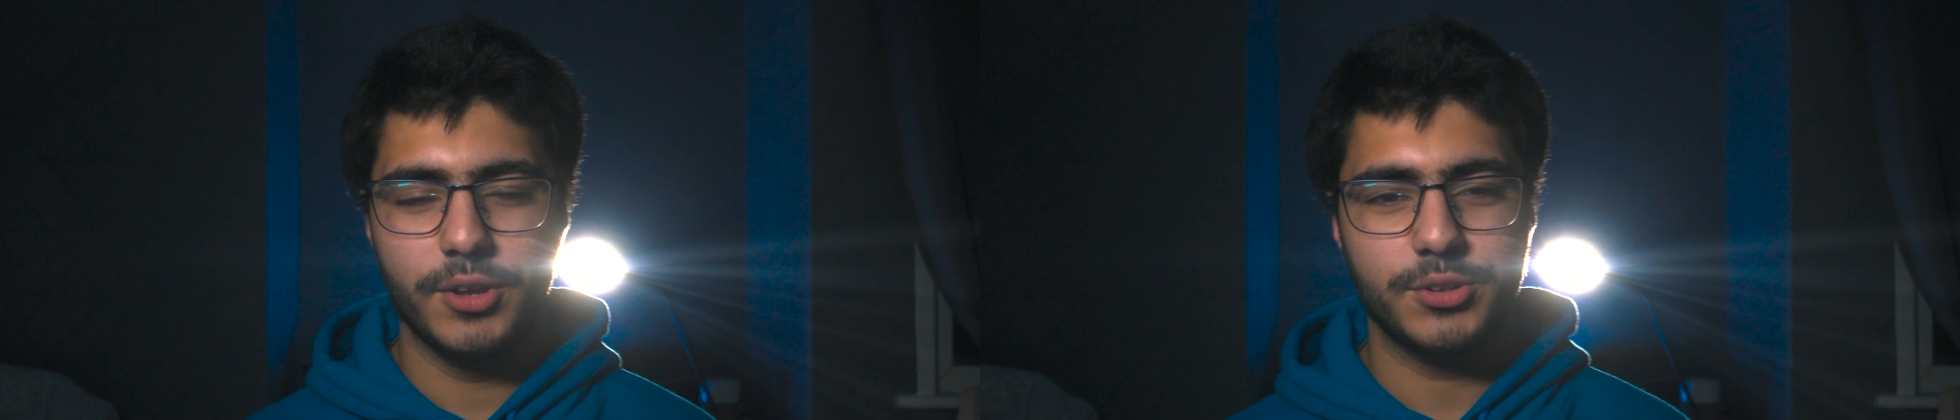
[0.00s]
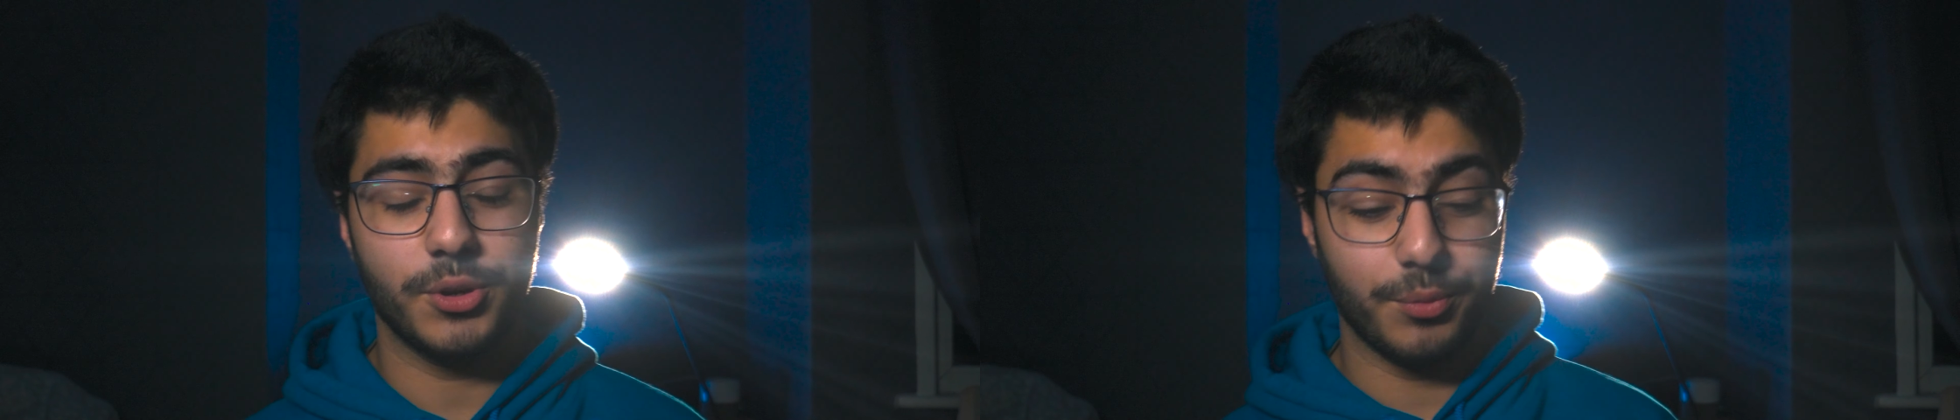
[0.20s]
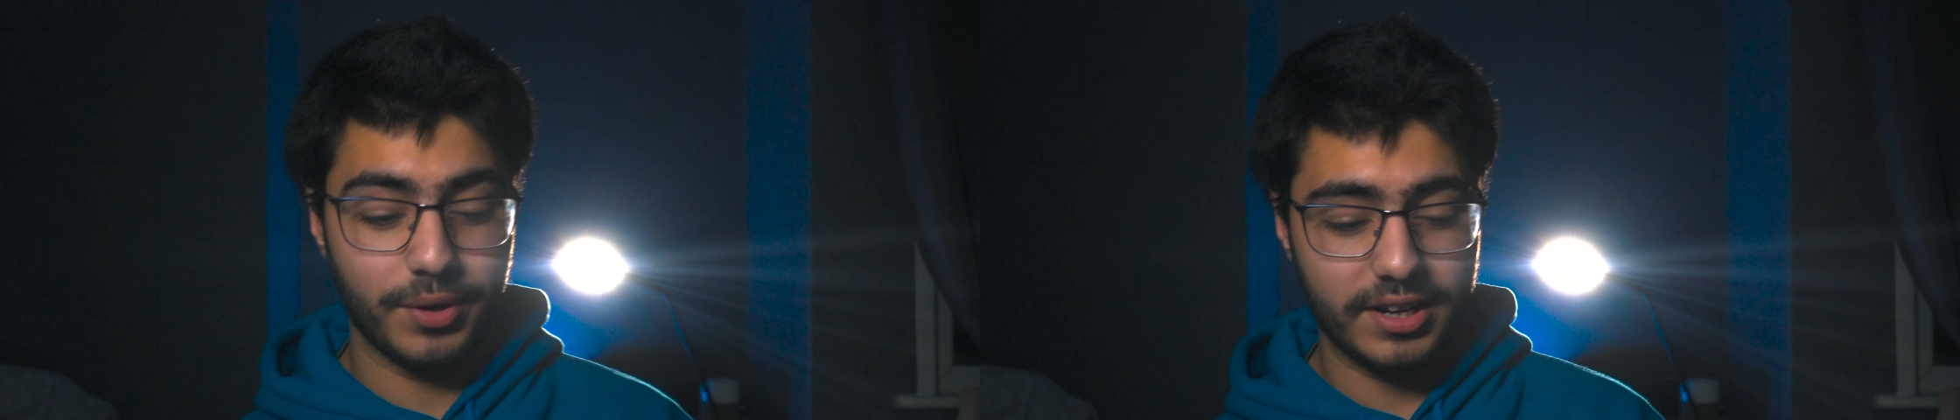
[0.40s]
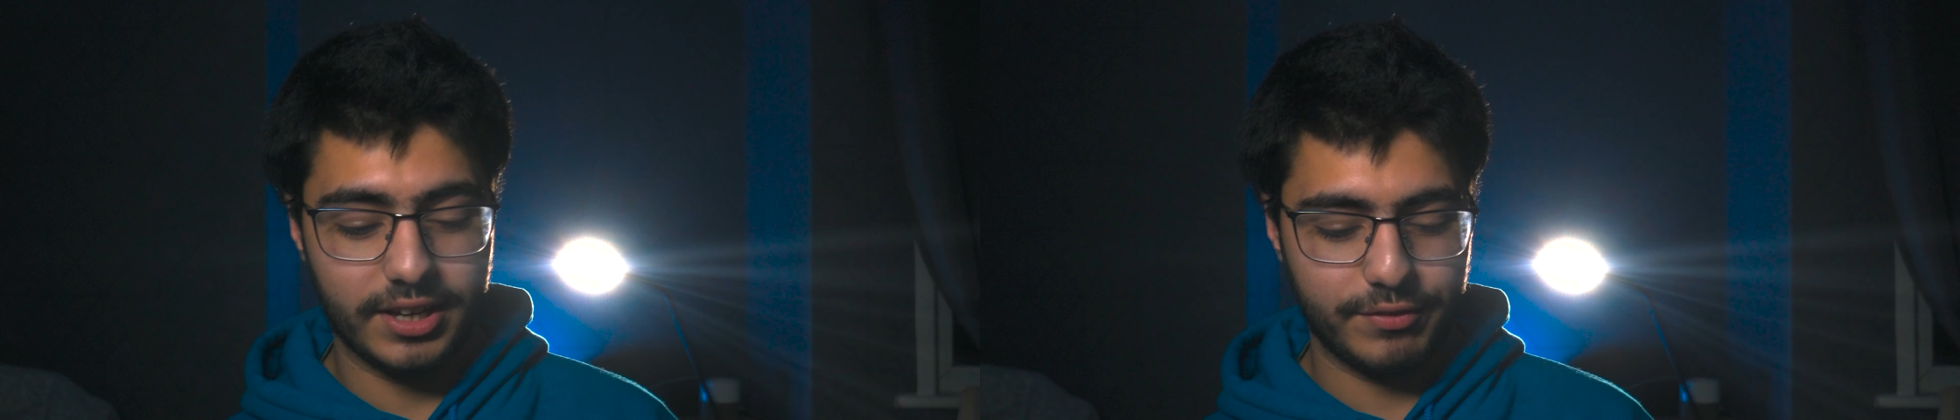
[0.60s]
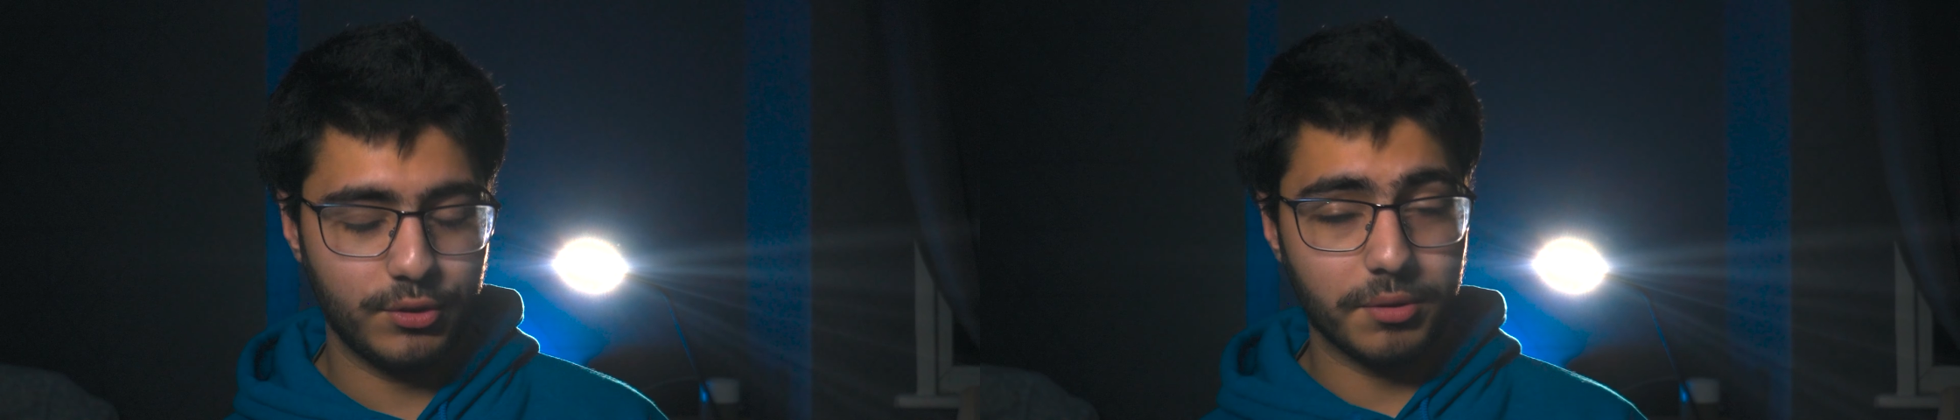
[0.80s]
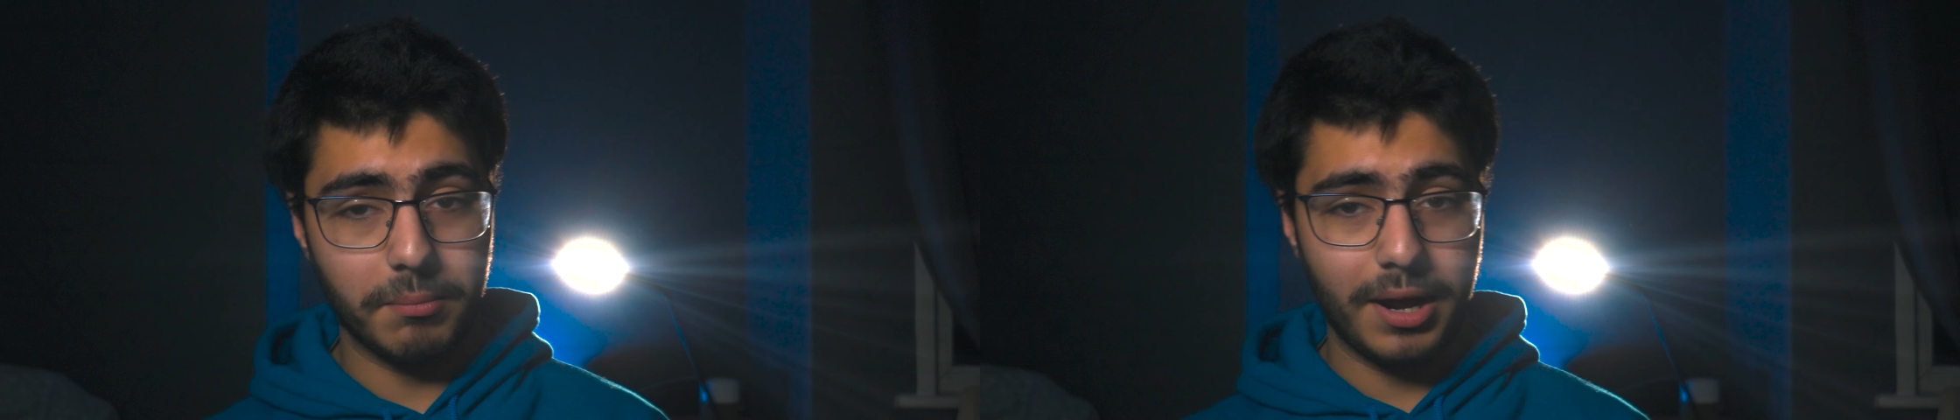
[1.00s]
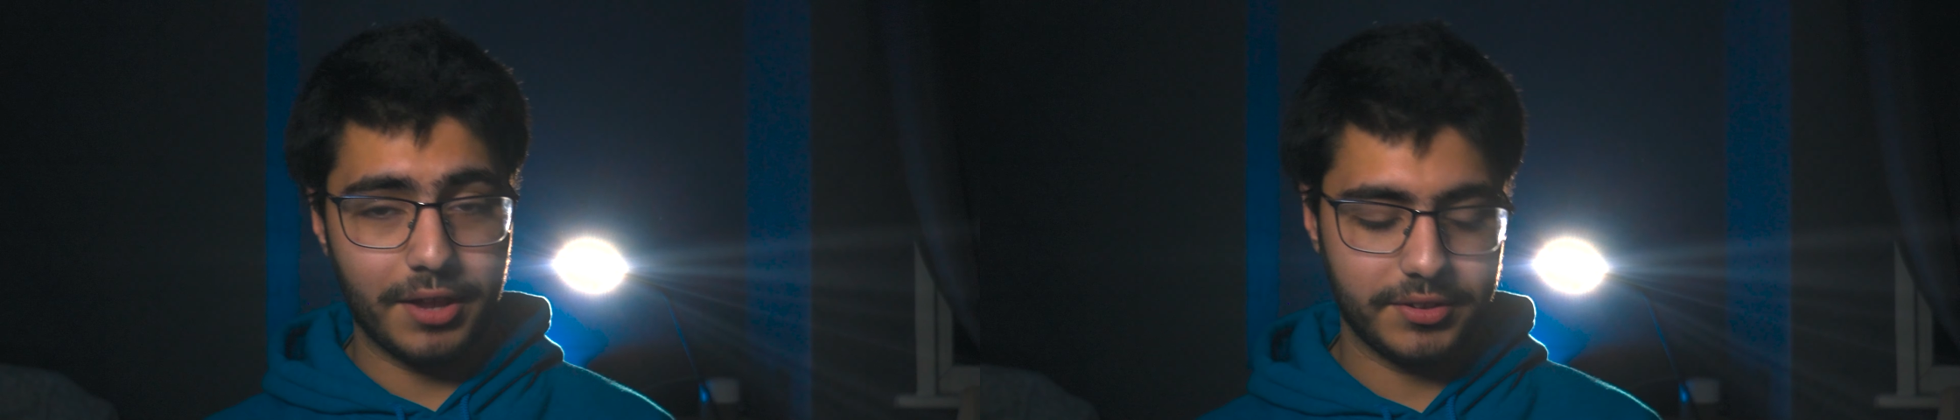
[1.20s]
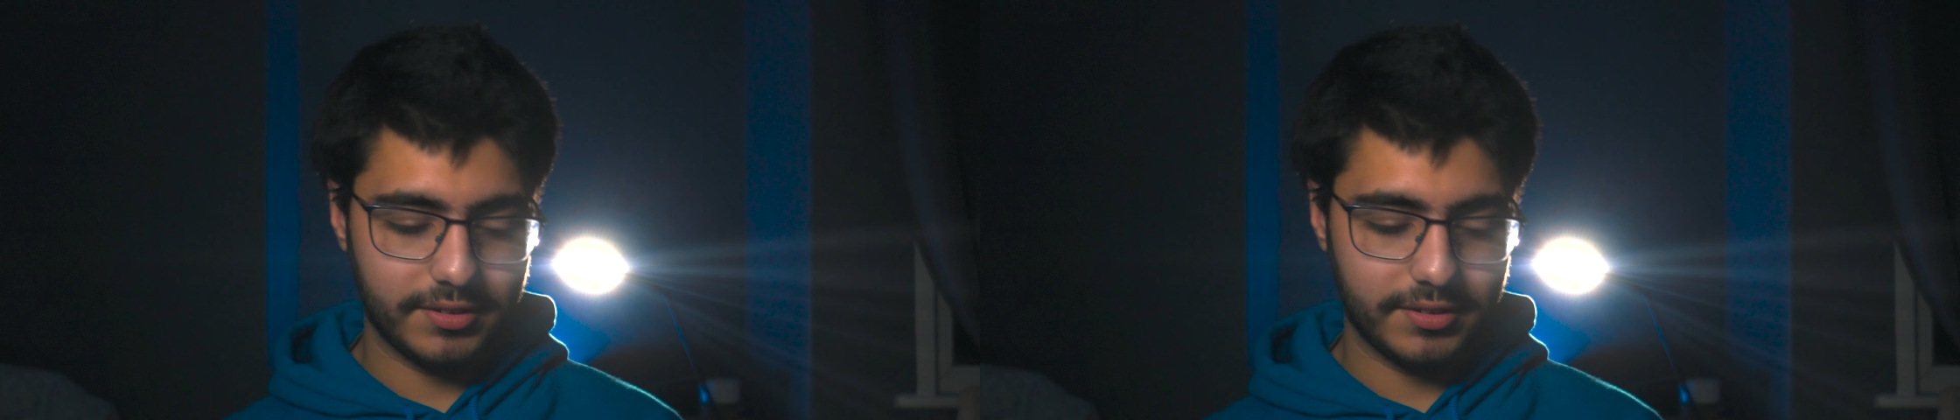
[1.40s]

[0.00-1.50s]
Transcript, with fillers: So really, if you do the math,